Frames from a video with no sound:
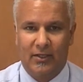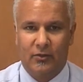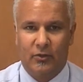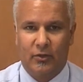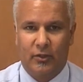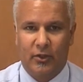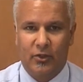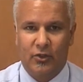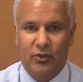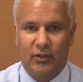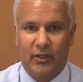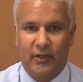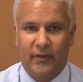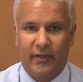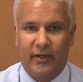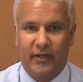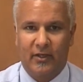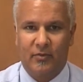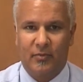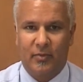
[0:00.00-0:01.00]
Traditionally
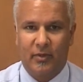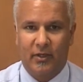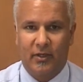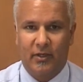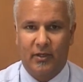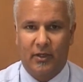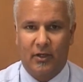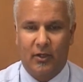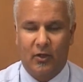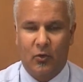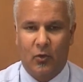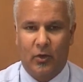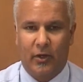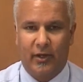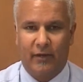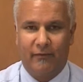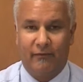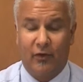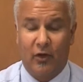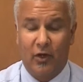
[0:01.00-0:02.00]
that has been
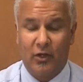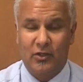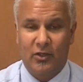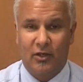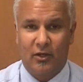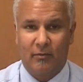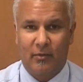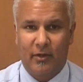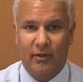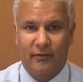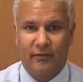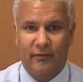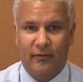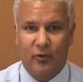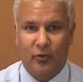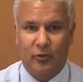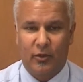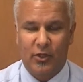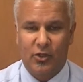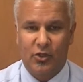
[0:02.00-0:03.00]
quite a volatile month
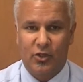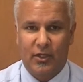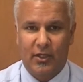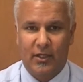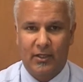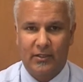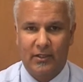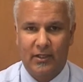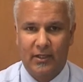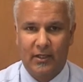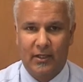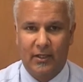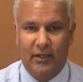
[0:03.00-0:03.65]
for shares,